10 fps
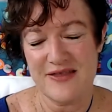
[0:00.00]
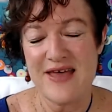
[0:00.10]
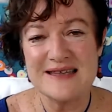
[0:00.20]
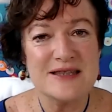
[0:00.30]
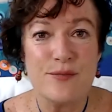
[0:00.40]
and
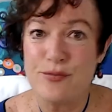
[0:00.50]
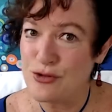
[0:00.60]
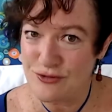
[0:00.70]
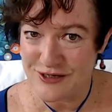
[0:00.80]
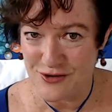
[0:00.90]
that's the
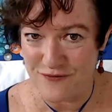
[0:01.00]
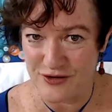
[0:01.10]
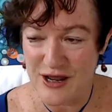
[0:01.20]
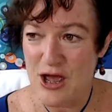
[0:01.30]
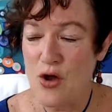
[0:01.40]
beauty of
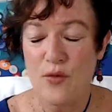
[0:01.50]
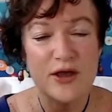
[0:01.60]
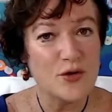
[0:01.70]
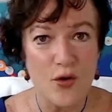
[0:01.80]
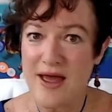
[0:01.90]
it. We
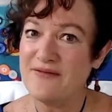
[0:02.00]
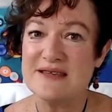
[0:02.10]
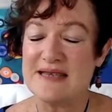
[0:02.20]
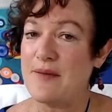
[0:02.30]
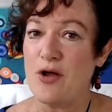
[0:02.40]
can all have the
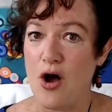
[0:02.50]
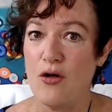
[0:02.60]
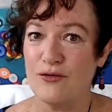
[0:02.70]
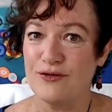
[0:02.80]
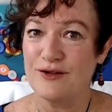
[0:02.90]
same
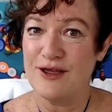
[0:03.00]
goal,